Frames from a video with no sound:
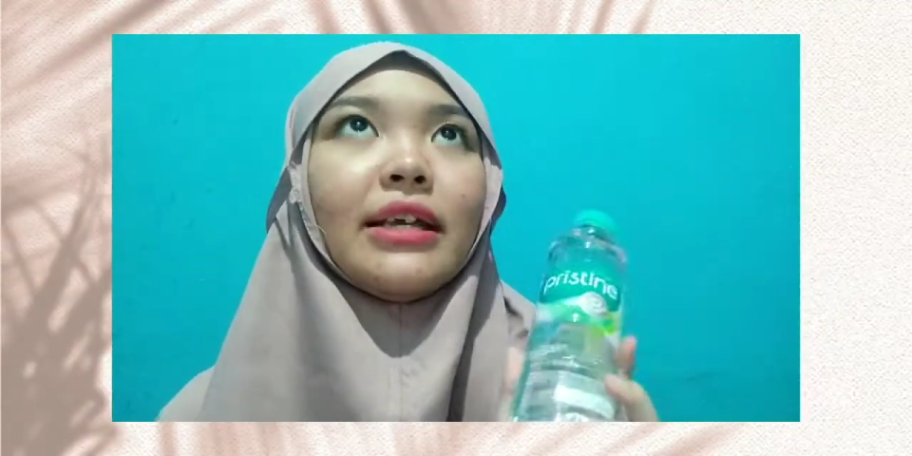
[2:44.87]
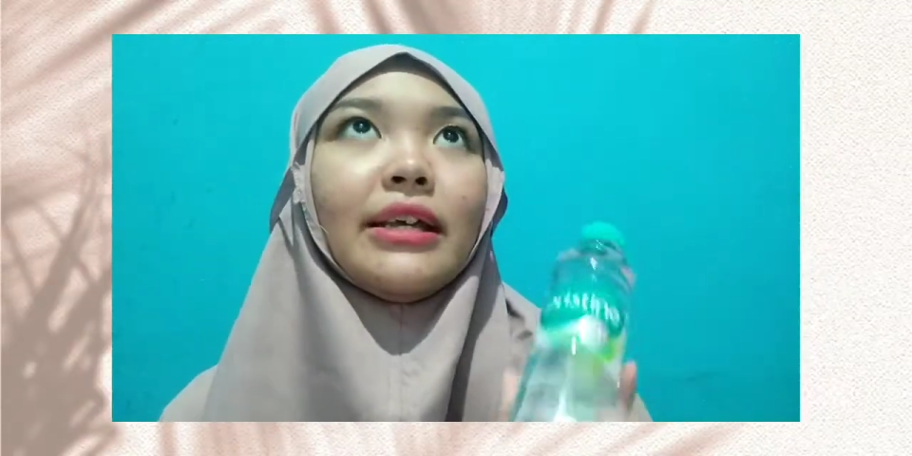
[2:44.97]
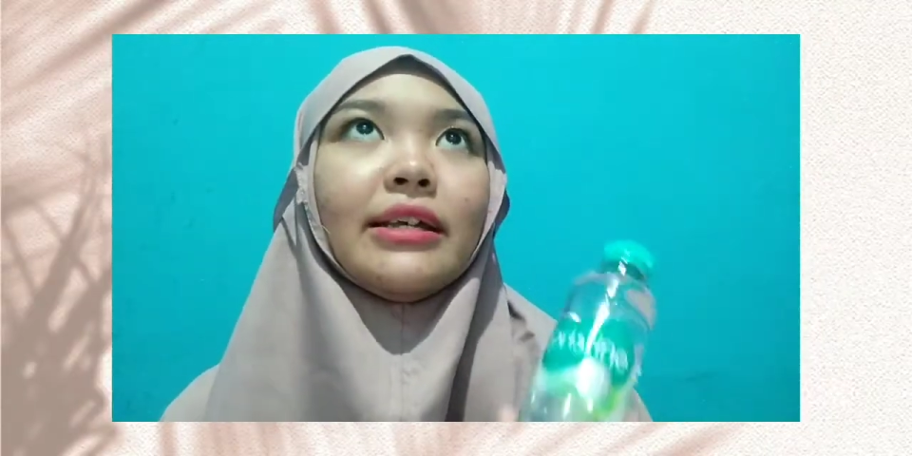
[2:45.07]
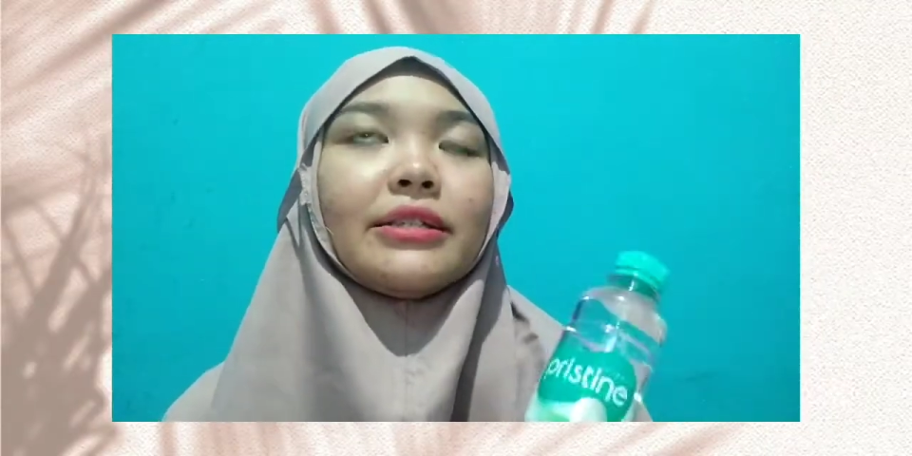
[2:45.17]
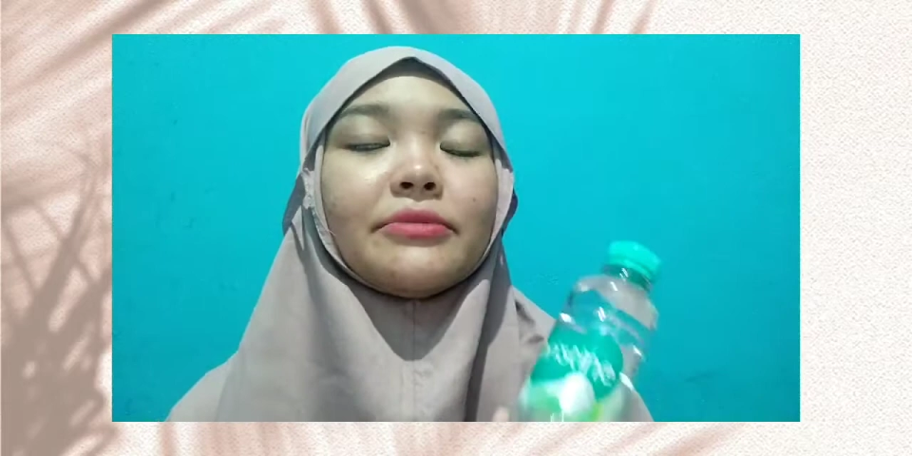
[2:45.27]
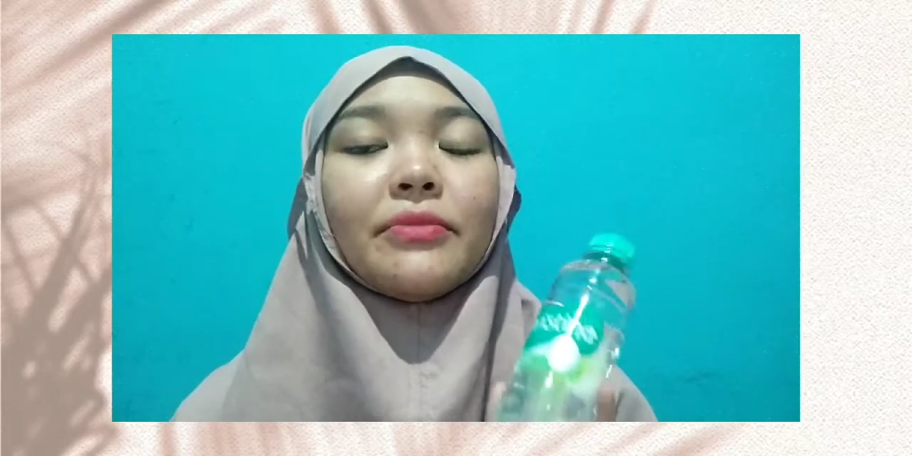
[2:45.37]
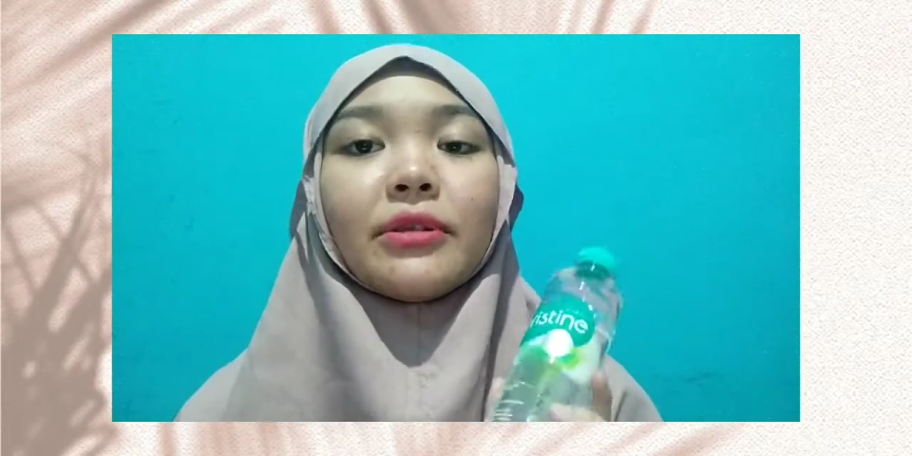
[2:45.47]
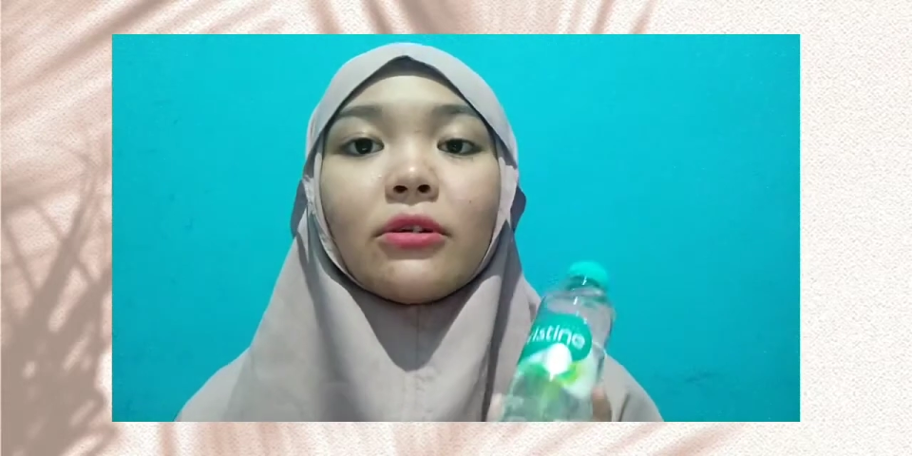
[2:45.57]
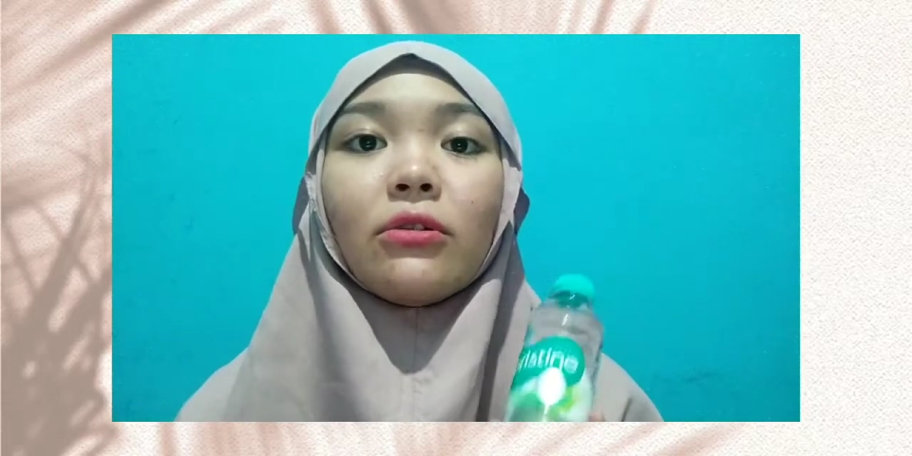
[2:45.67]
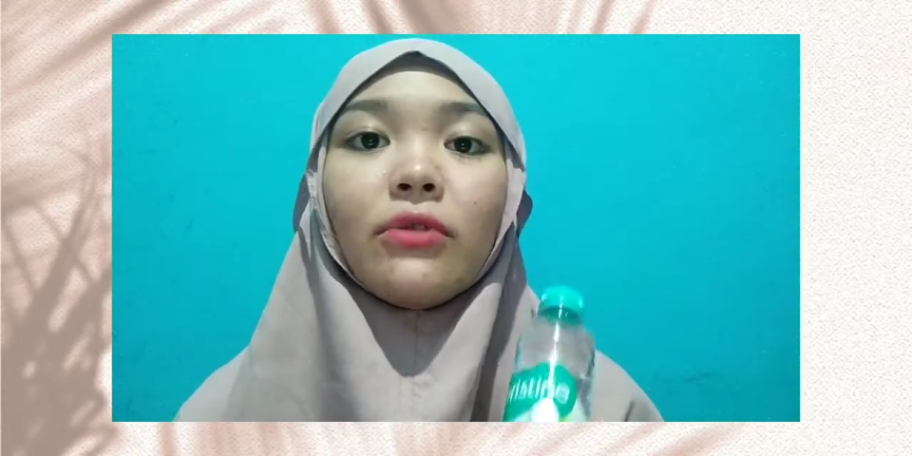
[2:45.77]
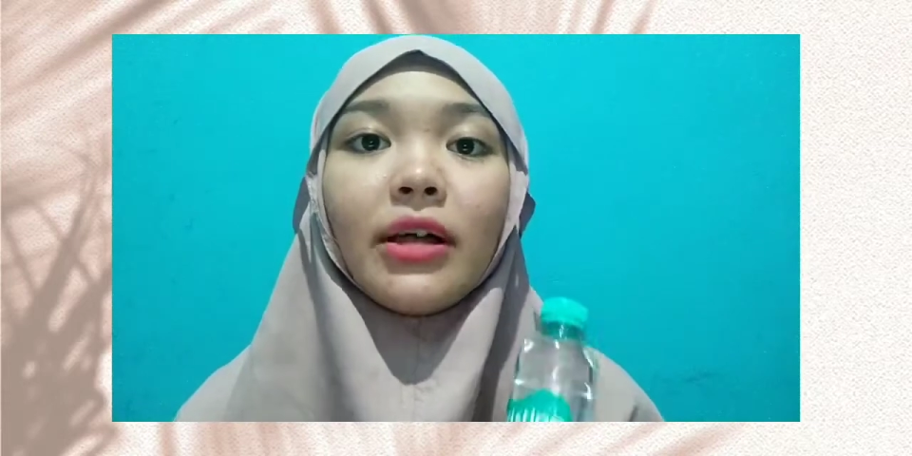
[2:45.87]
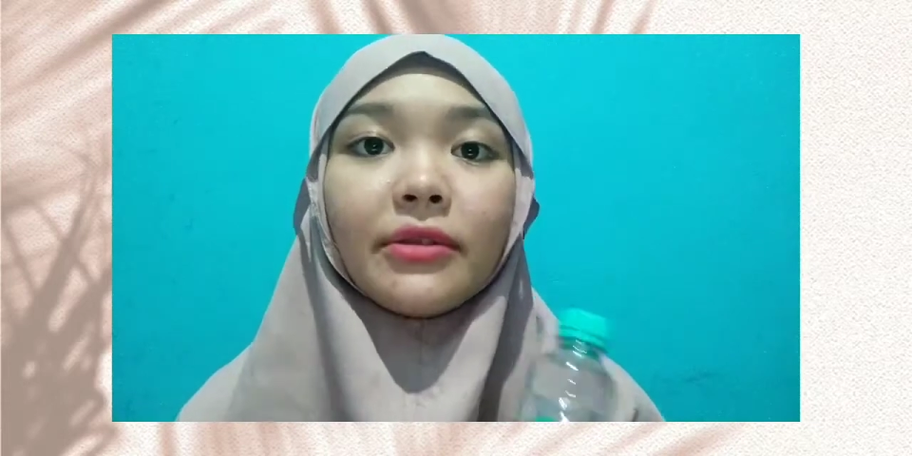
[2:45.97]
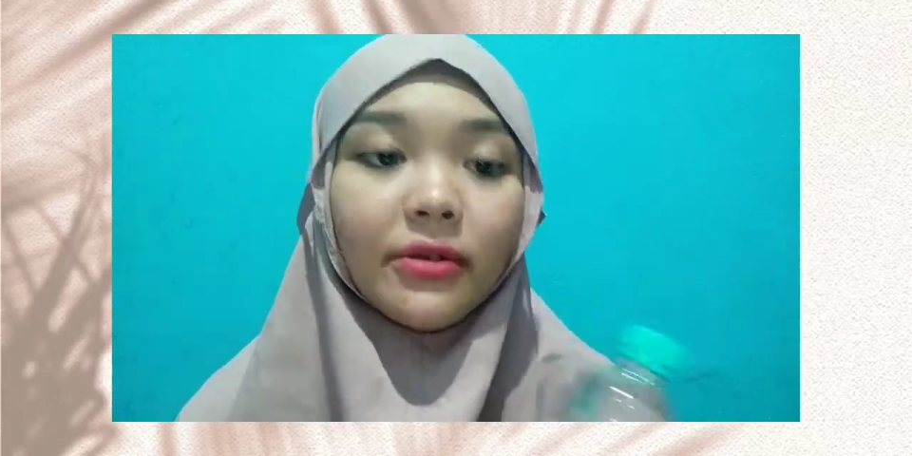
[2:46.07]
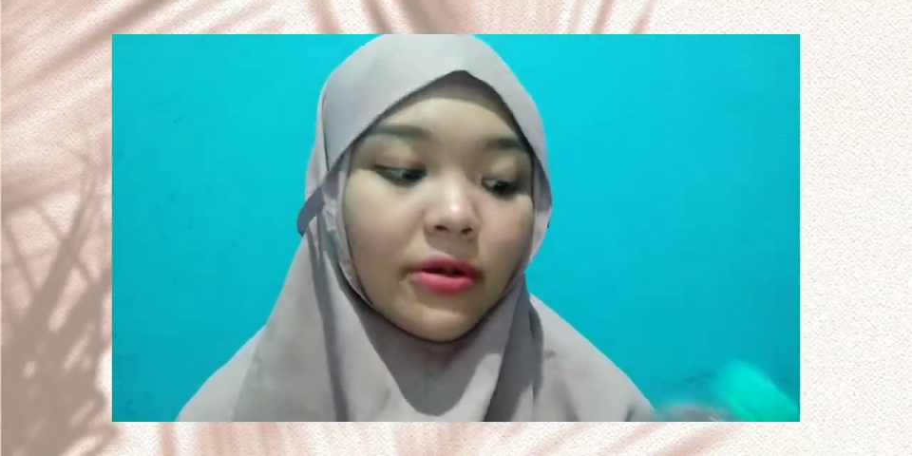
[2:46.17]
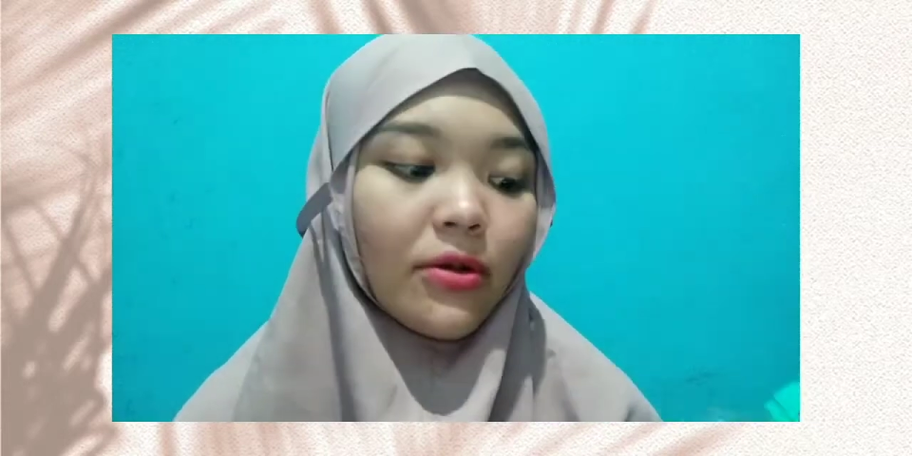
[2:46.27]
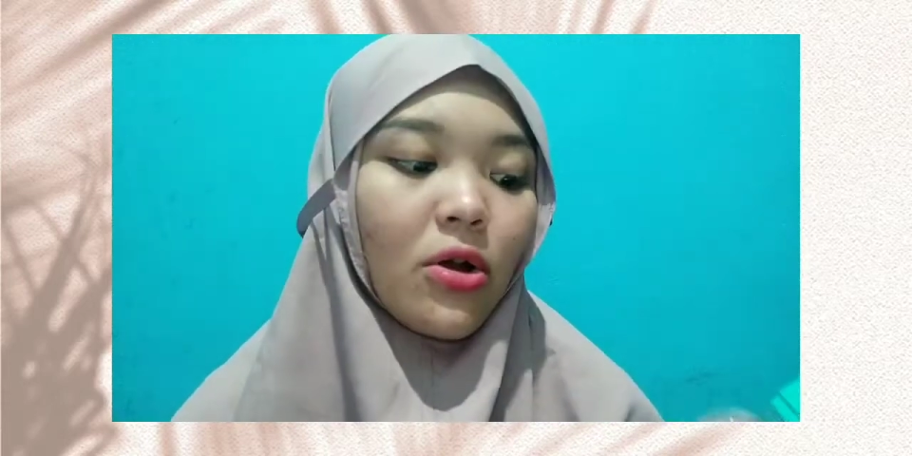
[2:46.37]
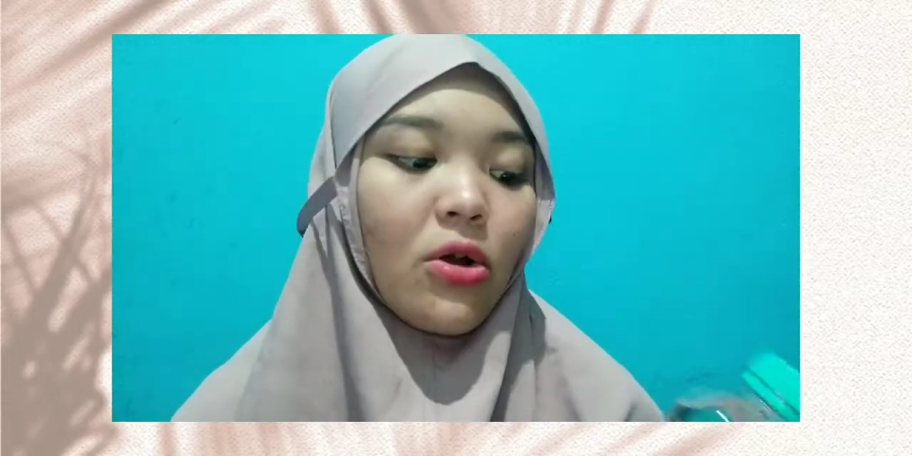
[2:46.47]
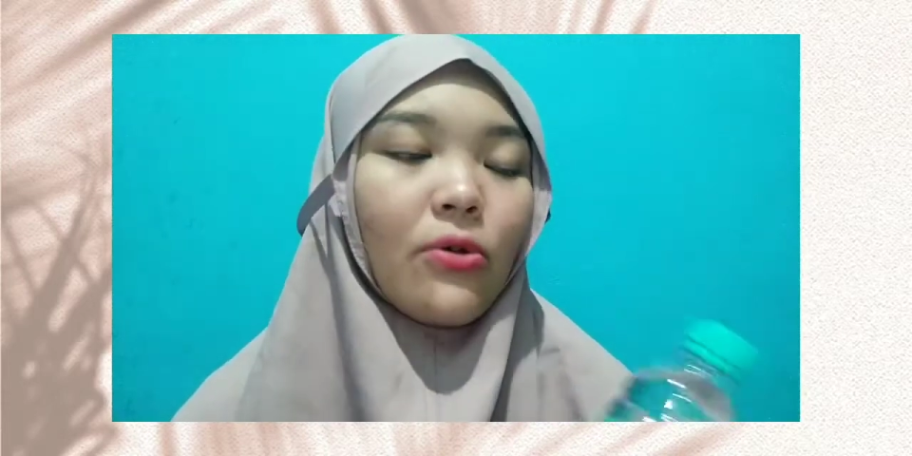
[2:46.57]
is mineral water